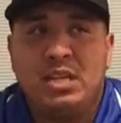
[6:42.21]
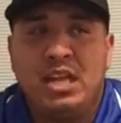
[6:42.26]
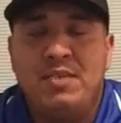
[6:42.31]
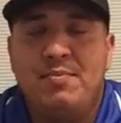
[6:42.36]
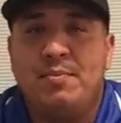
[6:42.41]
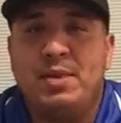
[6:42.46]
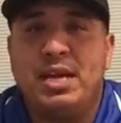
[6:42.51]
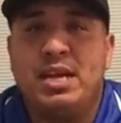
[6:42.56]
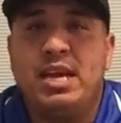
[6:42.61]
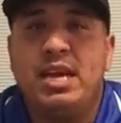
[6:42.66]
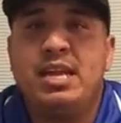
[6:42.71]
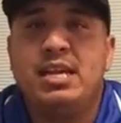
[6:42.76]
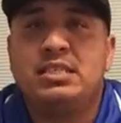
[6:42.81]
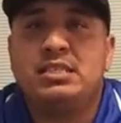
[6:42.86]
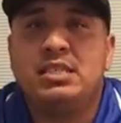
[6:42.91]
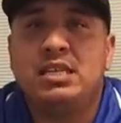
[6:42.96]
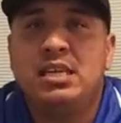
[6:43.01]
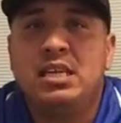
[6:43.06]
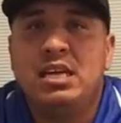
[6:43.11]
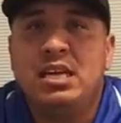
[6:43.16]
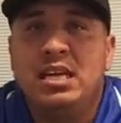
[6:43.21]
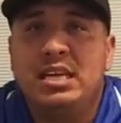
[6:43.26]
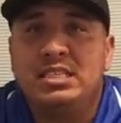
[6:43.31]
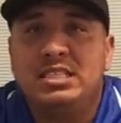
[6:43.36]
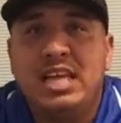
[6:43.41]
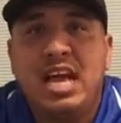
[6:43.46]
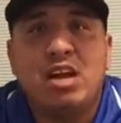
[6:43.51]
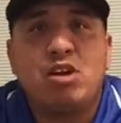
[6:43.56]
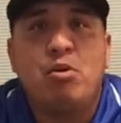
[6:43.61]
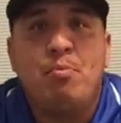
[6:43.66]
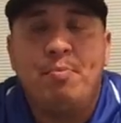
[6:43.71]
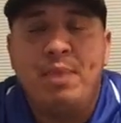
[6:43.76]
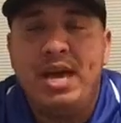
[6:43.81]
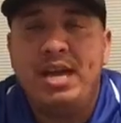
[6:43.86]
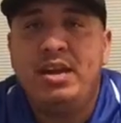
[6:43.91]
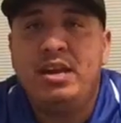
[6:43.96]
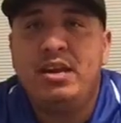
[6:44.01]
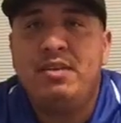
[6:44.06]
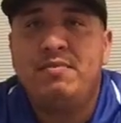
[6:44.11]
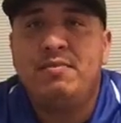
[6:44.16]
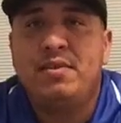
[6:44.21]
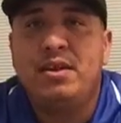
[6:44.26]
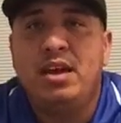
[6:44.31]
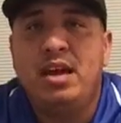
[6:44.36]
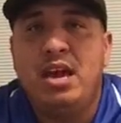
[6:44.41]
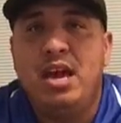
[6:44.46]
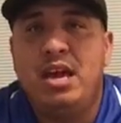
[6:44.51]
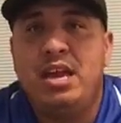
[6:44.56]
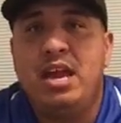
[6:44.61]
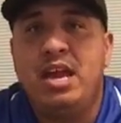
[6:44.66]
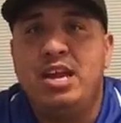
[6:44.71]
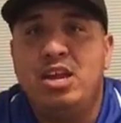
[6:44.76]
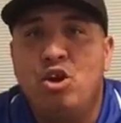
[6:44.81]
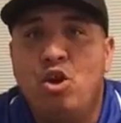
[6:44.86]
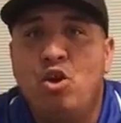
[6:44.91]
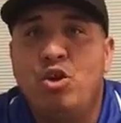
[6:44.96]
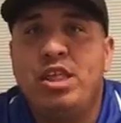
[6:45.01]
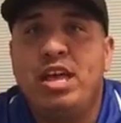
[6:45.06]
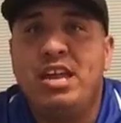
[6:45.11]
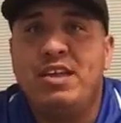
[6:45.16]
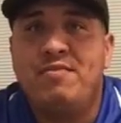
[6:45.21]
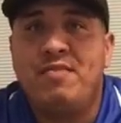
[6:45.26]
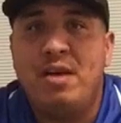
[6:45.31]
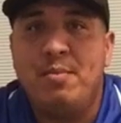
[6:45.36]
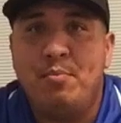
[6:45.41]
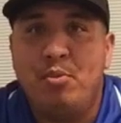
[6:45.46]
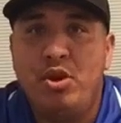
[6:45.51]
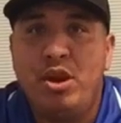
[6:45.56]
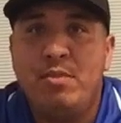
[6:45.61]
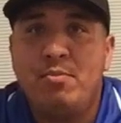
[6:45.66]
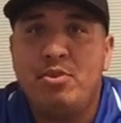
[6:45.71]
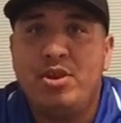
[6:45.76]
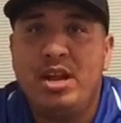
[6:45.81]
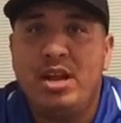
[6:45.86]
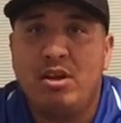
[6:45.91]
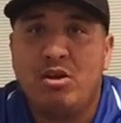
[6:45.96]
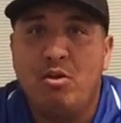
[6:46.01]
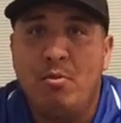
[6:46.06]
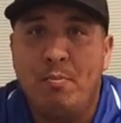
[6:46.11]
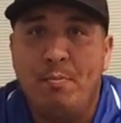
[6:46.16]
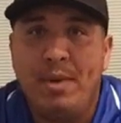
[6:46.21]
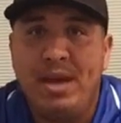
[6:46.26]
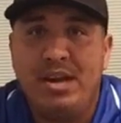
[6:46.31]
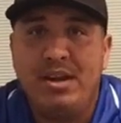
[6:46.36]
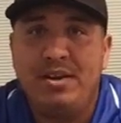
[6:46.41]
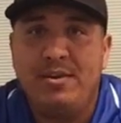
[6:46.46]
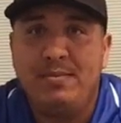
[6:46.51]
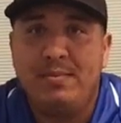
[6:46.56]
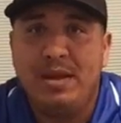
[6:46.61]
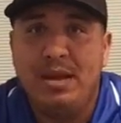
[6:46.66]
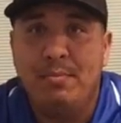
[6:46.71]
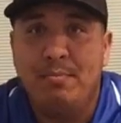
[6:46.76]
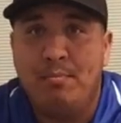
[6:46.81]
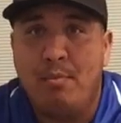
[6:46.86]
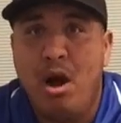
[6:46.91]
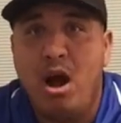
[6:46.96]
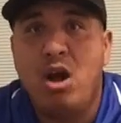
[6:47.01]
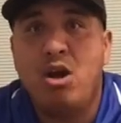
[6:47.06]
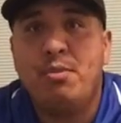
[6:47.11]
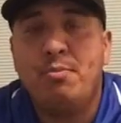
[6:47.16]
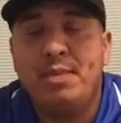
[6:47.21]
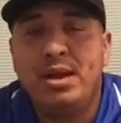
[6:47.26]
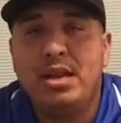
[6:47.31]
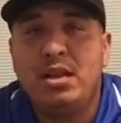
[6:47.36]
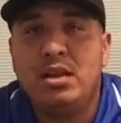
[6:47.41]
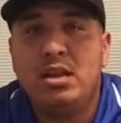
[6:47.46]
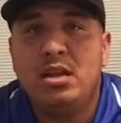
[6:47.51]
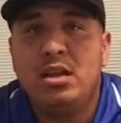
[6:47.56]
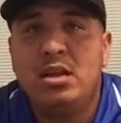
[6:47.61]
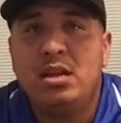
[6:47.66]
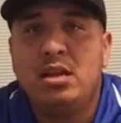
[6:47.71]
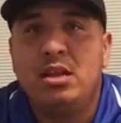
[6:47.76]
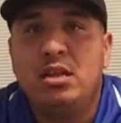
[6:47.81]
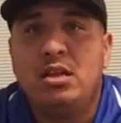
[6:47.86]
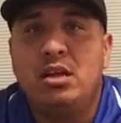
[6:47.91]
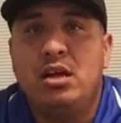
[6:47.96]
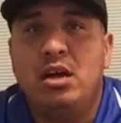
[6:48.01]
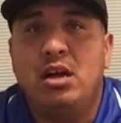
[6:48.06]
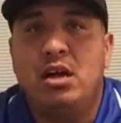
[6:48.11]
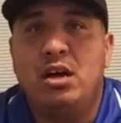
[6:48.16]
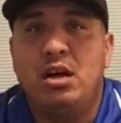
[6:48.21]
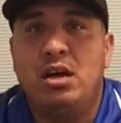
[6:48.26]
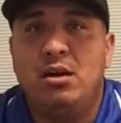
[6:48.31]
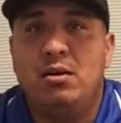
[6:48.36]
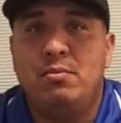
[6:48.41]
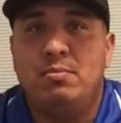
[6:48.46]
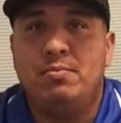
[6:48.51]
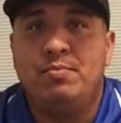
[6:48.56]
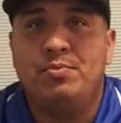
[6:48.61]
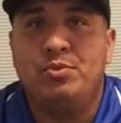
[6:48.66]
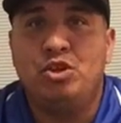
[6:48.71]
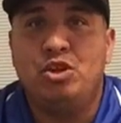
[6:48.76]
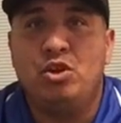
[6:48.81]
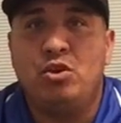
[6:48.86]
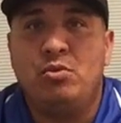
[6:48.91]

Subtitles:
if my kid is not competitive, and I know that if I put him on a competitive environment, and